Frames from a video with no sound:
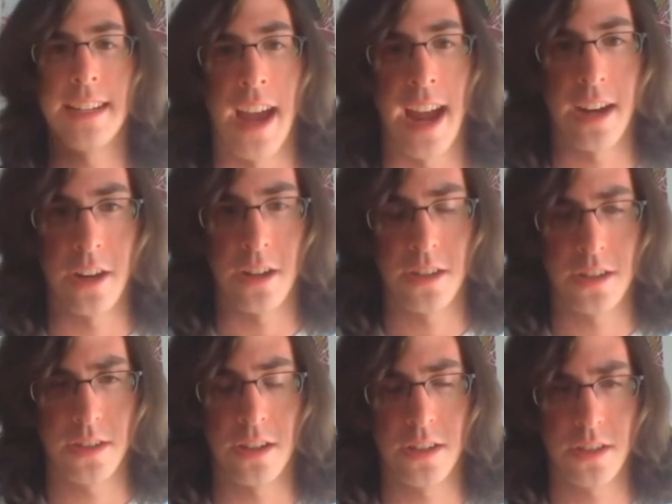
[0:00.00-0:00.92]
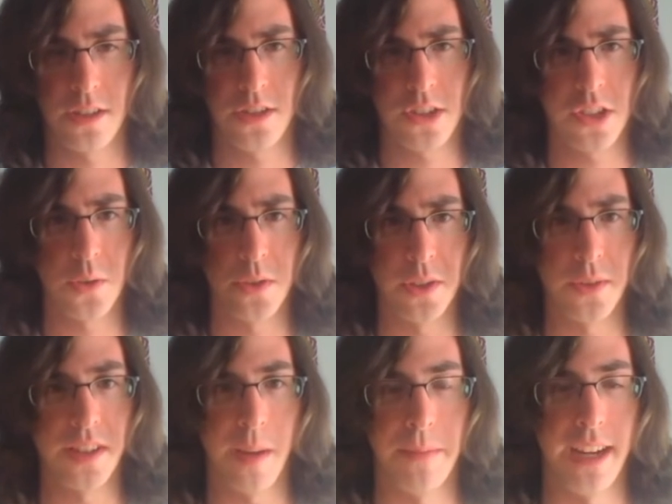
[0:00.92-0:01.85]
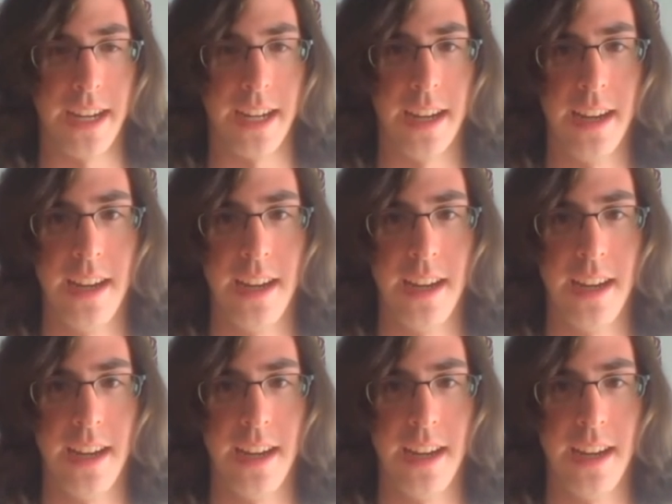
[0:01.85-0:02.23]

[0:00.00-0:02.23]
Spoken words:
desire to do something